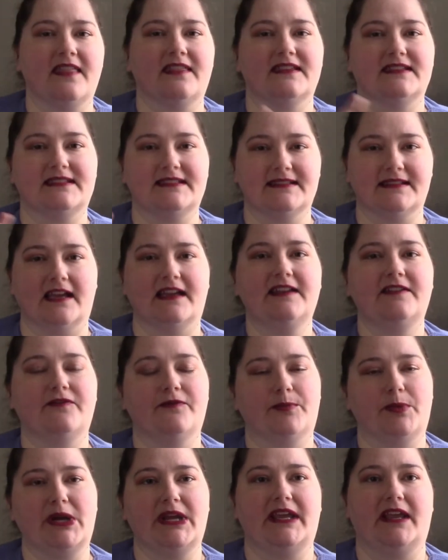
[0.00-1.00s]
This is kind
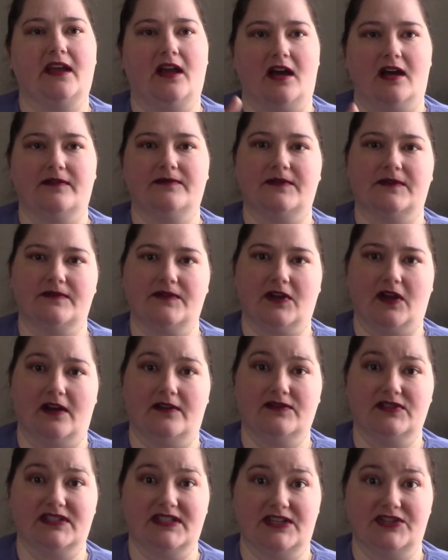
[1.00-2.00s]
of breaking off of the
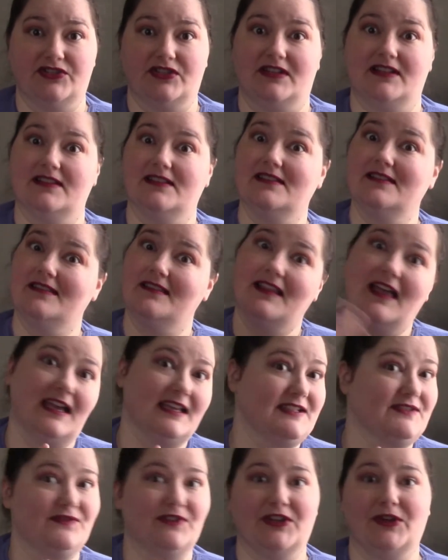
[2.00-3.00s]
conversation in the
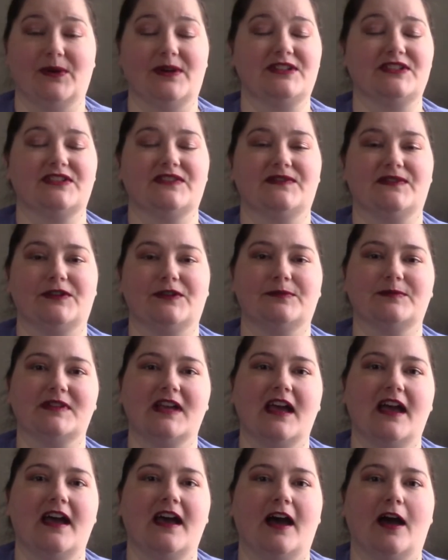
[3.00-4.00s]
last video I just filmed
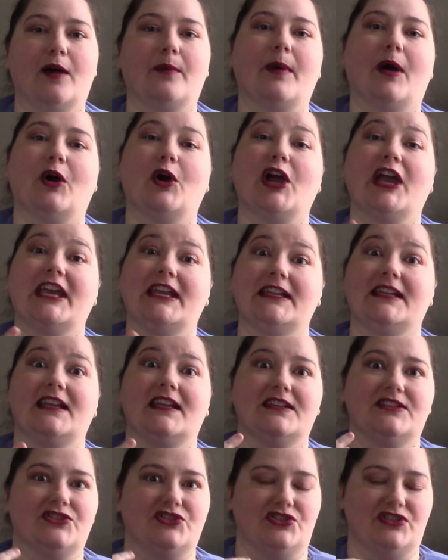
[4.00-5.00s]
about
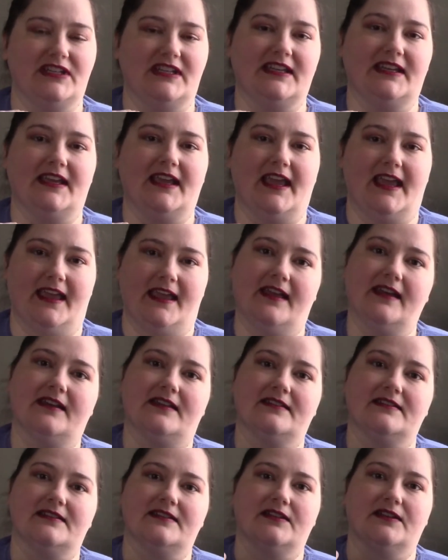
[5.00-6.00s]
ADHD
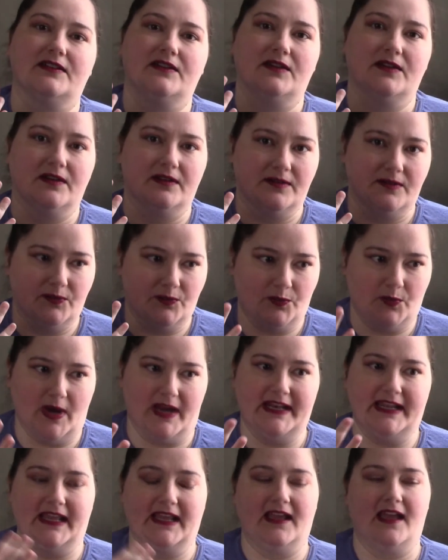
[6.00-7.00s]
and
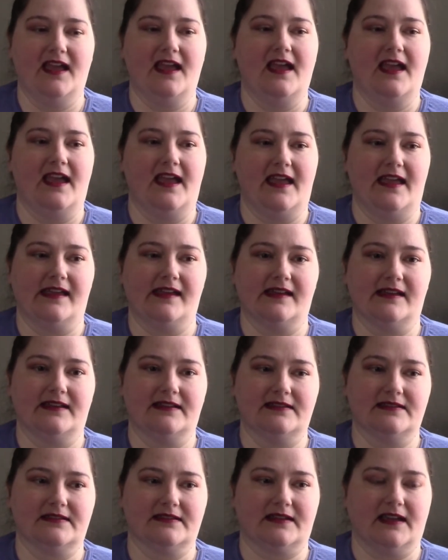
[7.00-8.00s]
writing,
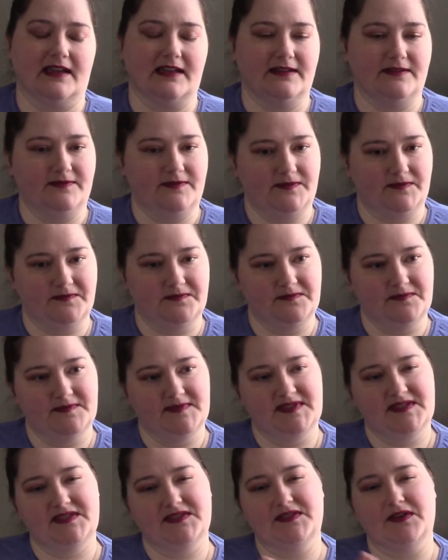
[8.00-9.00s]
and kind of
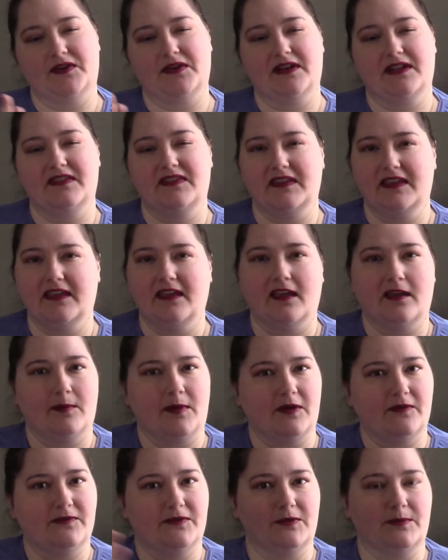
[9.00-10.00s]
started thinking
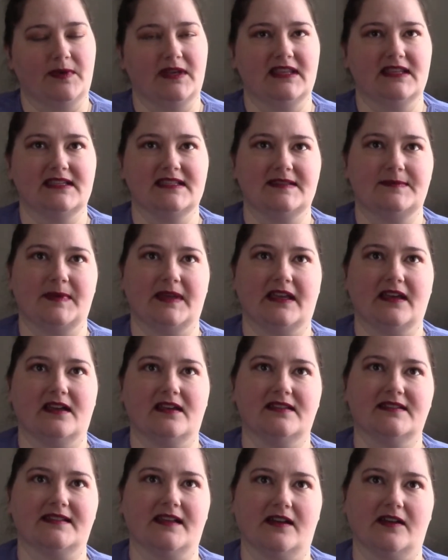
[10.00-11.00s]
about filming this
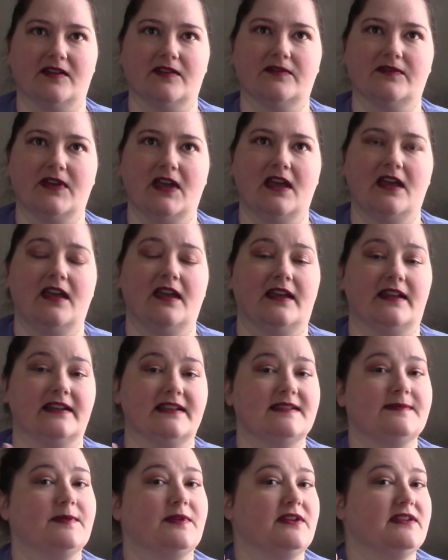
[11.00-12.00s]
because of an
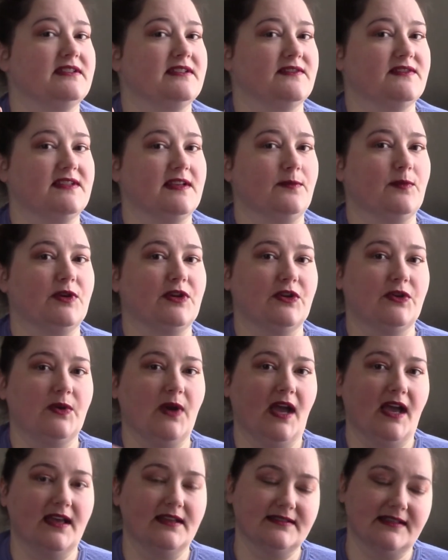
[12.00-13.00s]
experience of someone who
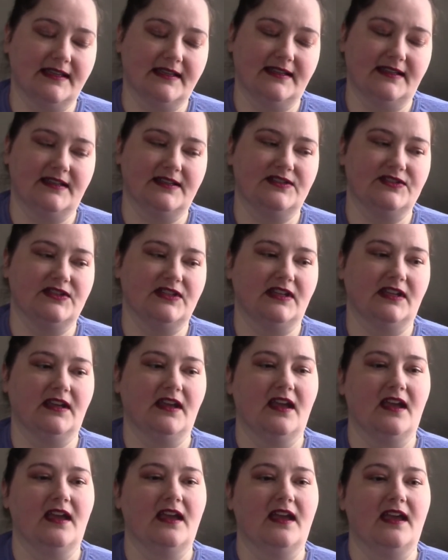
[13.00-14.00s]
has
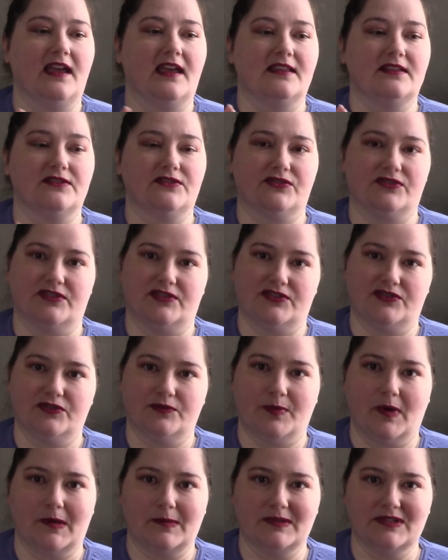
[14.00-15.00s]
ADHD in the traditional
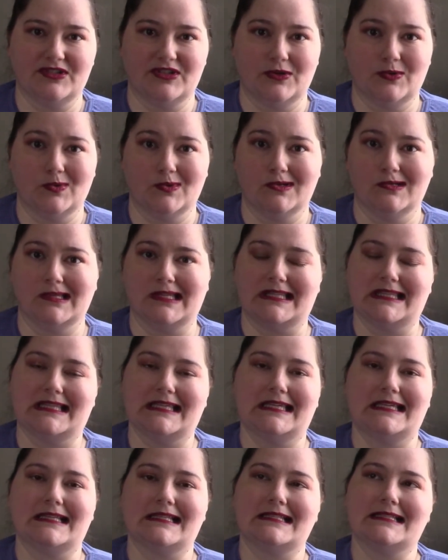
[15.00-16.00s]
publishing world, and
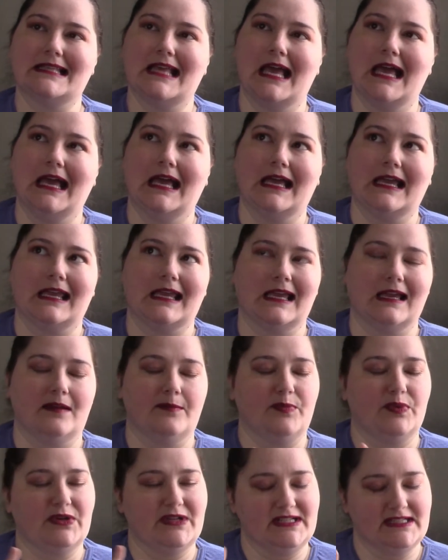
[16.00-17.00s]
things
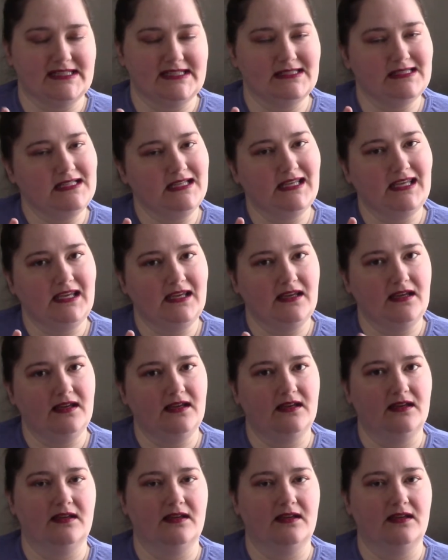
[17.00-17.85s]
got pretty sticky